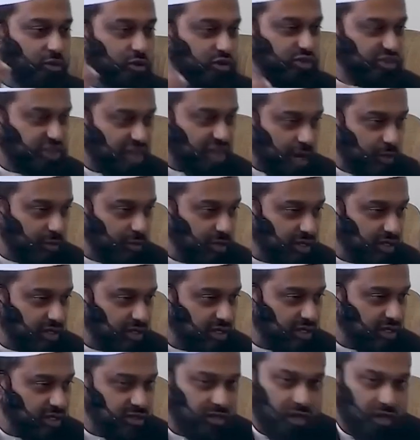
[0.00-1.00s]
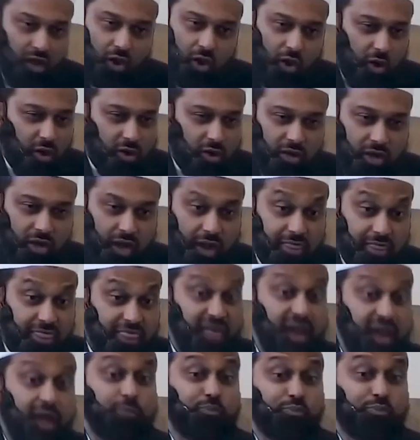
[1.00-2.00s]
and your charities are
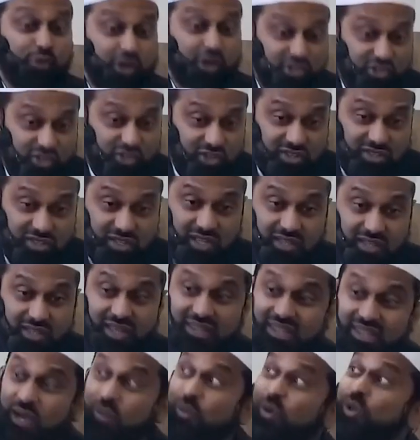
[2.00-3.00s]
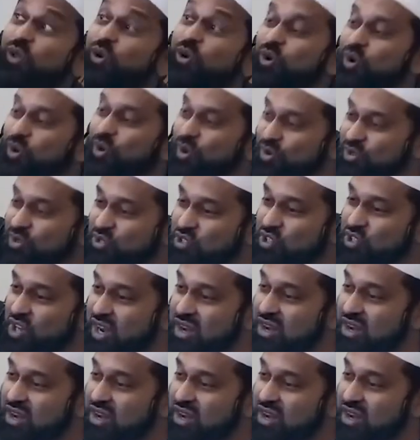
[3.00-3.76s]
not that precious that they will earn